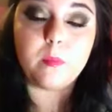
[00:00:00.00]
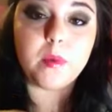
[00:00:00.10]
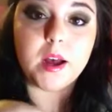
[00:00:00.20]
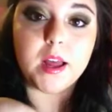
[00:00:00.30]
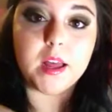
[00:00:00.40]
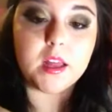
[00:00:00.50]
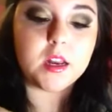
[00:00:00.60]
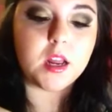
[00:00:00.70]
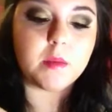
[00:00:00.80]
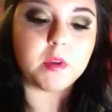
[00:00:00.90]
But
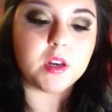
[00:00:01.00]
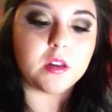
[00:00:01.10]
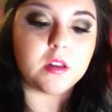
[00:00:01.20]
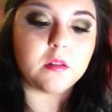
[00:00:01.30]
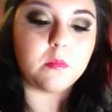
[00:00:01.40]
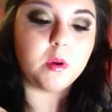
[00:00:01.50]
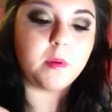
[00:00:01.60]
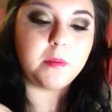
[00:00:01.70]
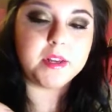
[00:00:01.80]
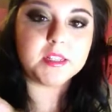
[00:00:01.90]
I'm going to
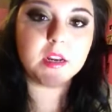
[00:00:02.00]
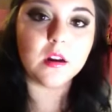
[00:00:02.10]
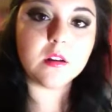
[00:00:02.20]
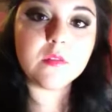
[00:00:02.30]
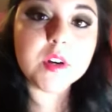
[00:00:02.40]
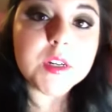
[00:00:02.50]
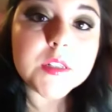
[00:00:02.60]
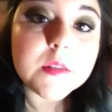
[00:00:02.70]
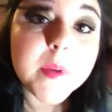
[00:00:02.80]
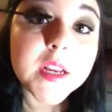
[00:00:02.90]
put my mascara on
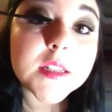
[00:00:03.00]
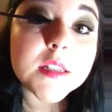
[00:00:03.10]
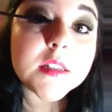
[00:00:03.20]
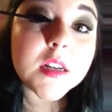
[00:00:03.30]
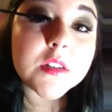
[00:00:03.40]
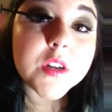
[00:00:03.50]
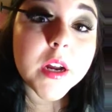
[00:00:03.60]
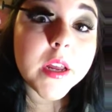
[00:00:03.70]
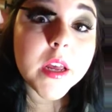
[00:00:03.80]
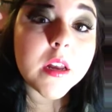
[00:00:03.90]
first because it's not
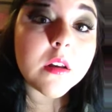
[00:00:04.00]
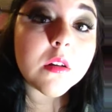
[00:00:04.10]
dry yet.